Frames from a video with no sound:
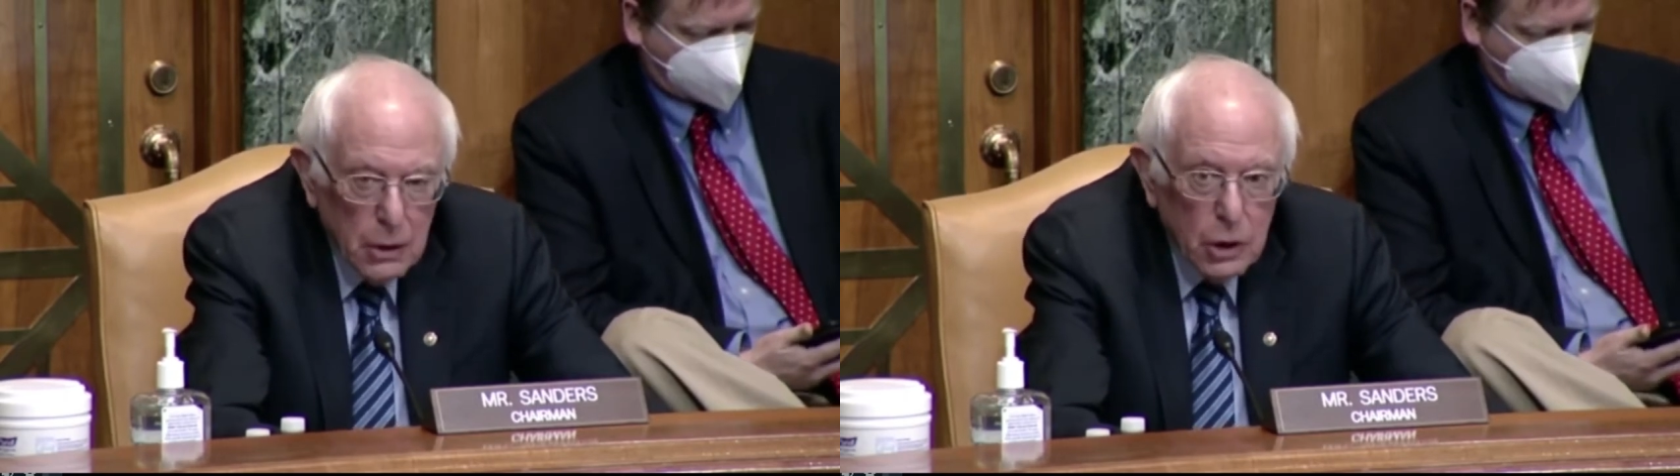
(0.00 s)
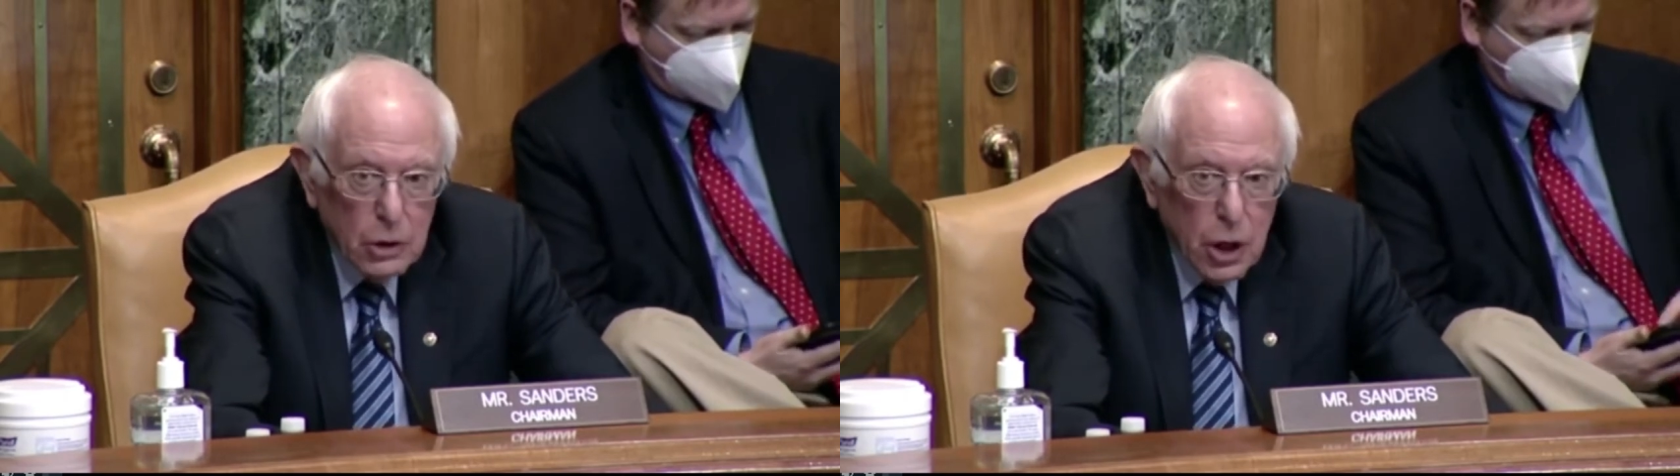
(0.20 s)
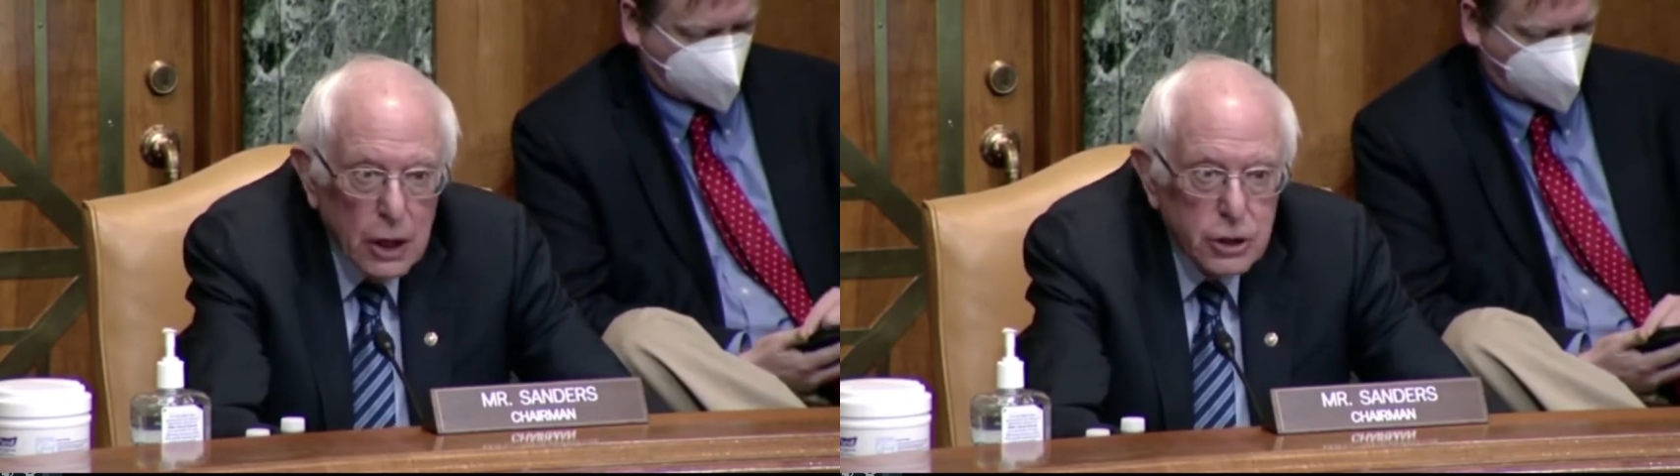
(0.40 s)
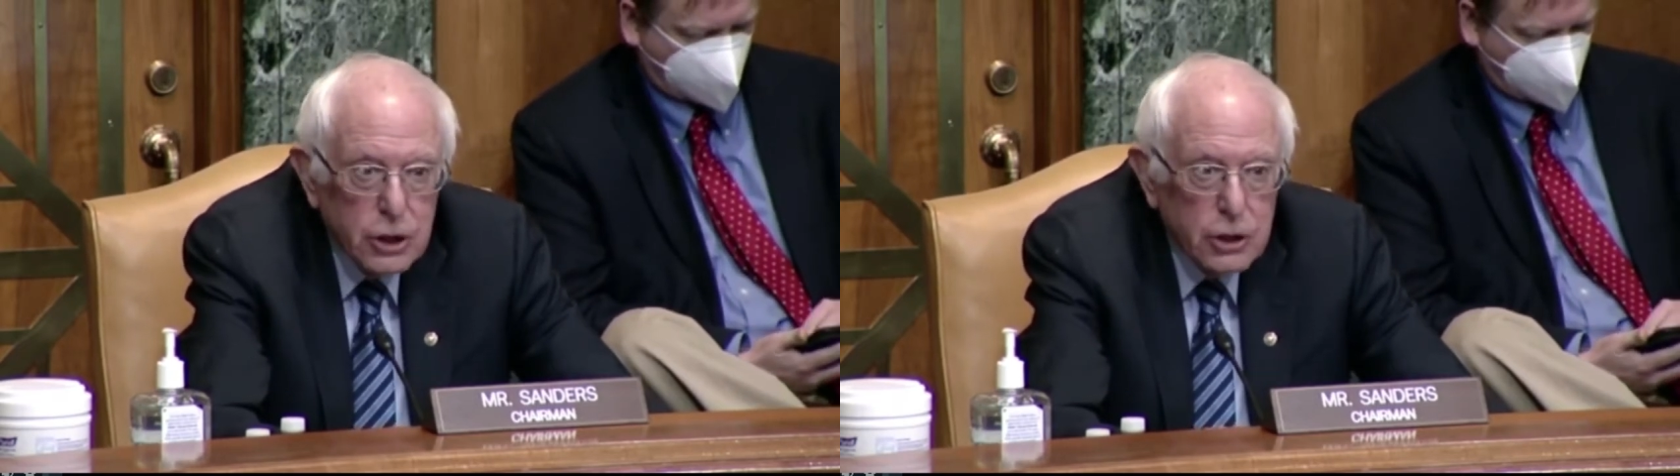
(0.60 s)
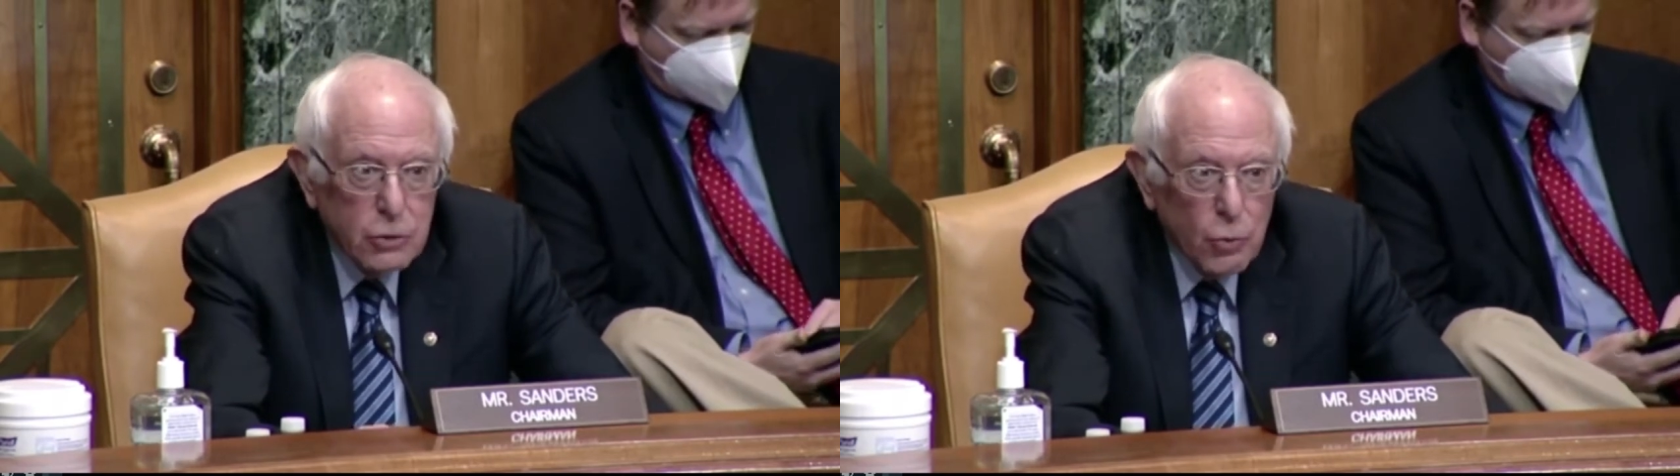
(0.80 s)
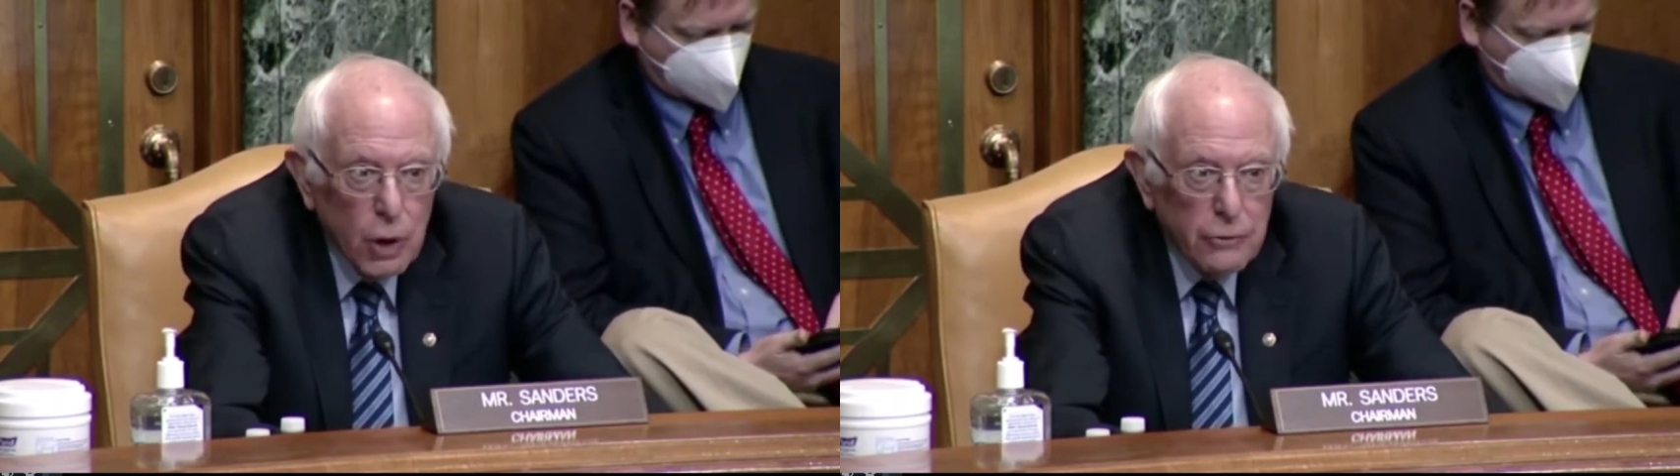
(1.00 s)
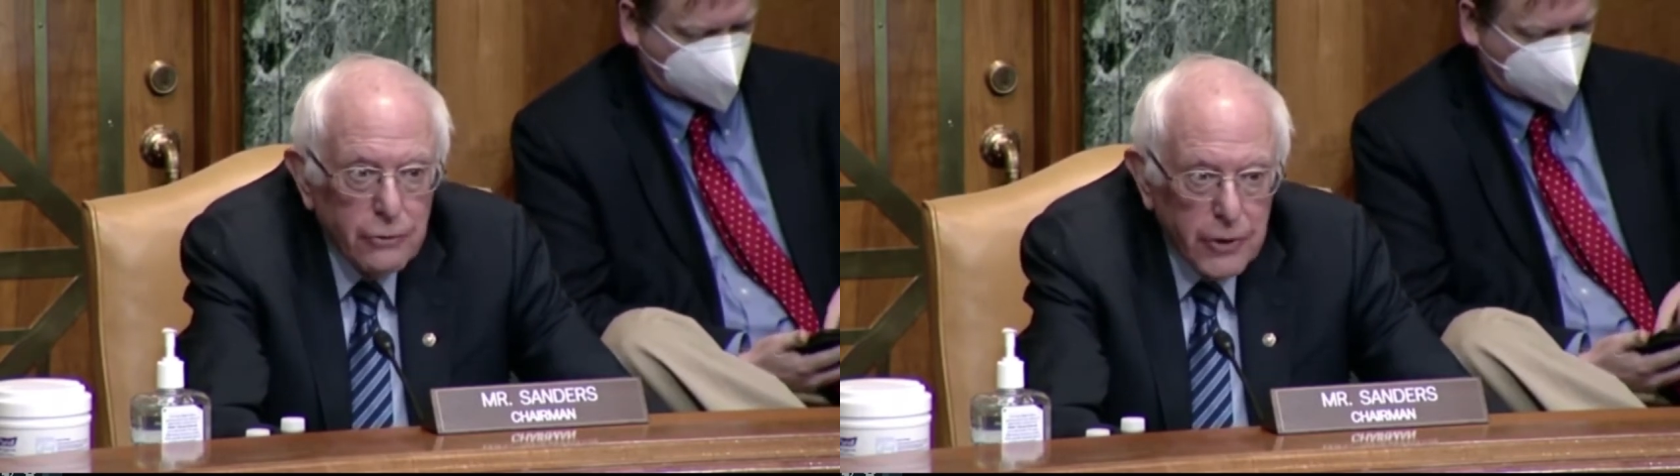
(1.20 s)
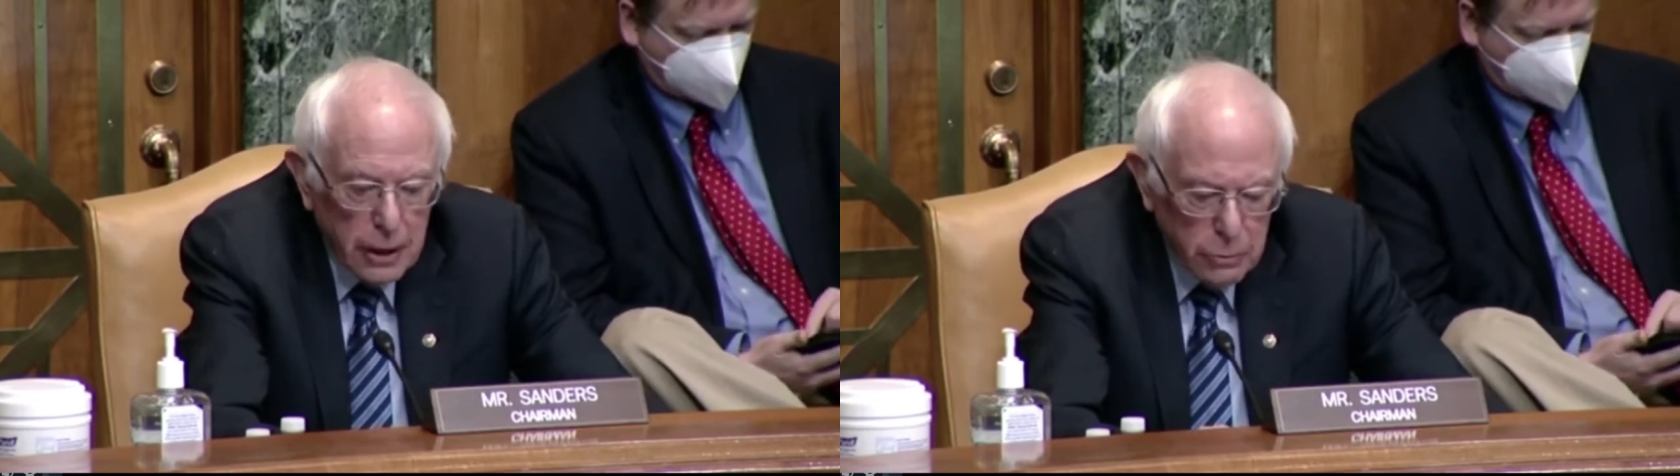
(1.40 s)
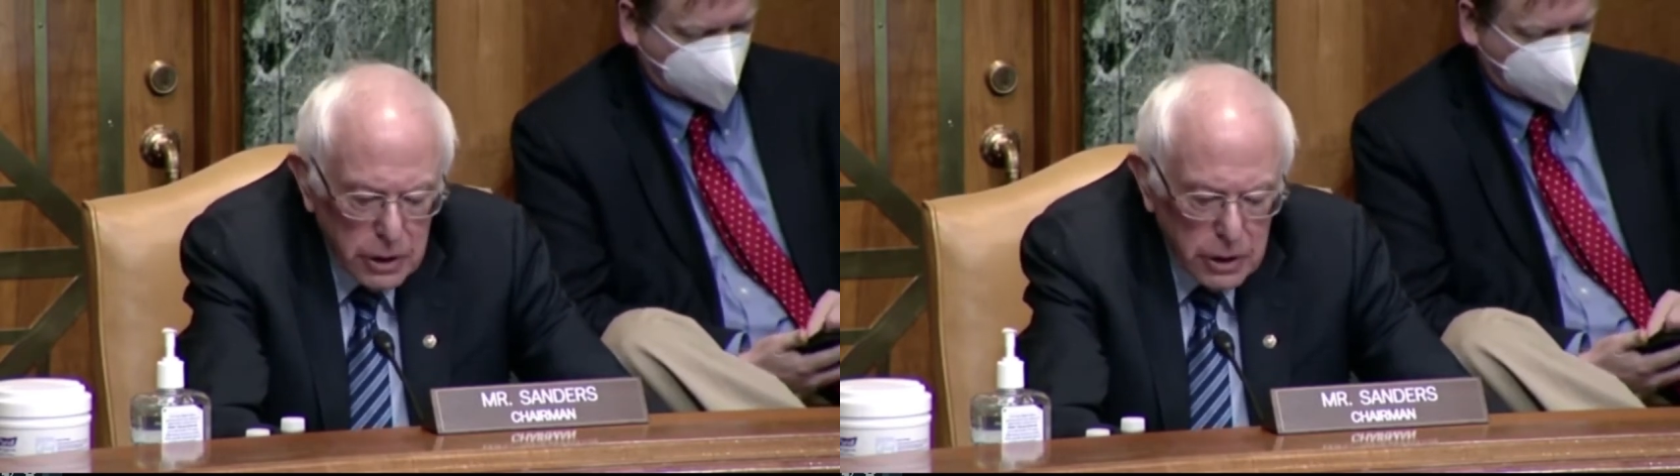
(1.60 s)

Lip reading: The largest welfare